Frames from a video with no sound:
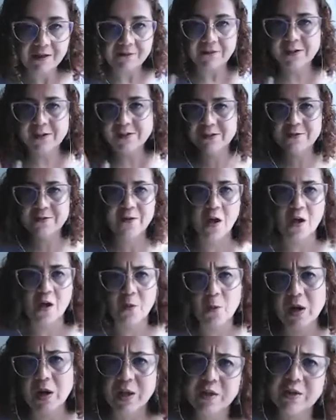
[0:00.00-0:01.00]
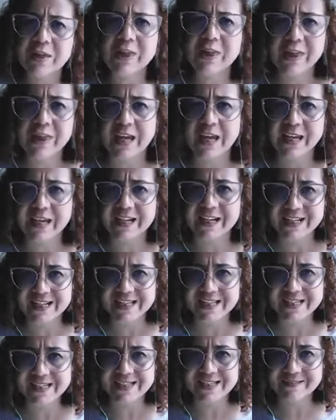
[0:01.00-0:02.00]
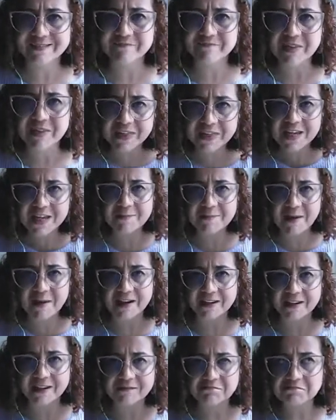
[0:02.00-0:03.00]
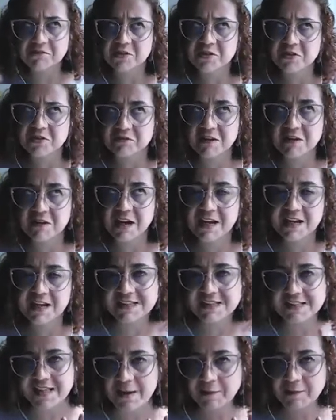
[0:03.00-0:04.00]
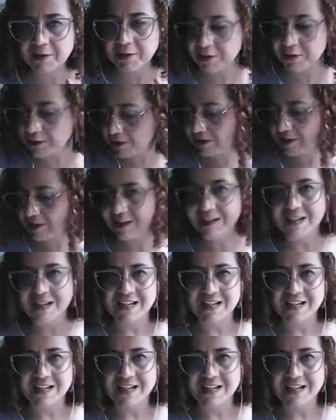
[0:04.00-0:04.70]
First of all, what do you think it is? Think about it. Socratic seminar.